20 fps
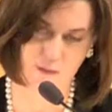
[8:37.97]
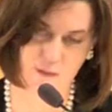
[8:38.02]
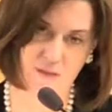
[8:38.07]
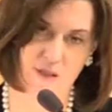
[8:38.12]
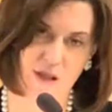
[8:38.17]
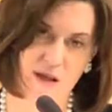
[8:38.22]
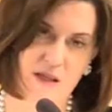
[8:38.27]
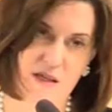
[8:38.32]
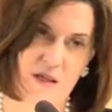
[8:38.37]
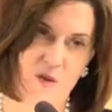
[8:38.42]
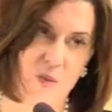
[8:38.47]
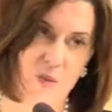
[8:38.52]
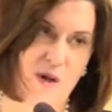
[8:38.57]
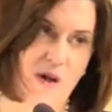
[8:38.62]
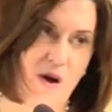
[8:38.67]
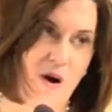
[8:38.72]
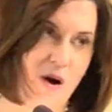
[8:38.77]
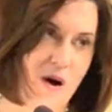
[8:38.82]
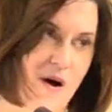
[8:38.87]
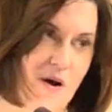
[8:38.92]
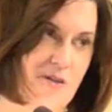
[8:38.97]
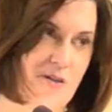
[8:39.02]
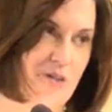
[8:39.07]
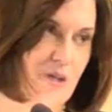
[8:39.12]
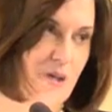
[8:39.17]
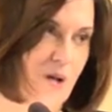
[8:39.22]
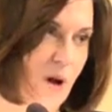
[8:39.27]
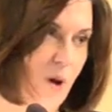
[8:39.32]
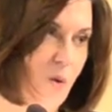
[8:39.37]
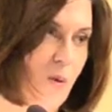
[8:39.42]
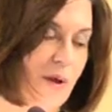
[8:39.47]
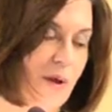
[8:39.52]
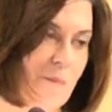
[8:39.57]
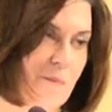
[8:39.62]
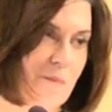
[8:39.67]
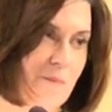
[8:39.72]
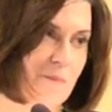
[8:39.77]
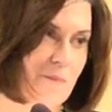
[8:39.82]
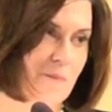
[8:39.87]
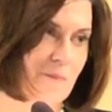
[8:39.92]
How lucky we are to know
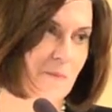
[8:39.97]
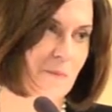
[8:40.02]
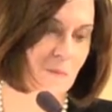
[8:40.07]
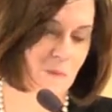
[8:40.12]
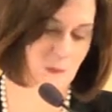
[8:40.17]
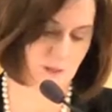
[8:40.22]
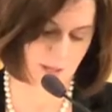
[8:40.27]
him,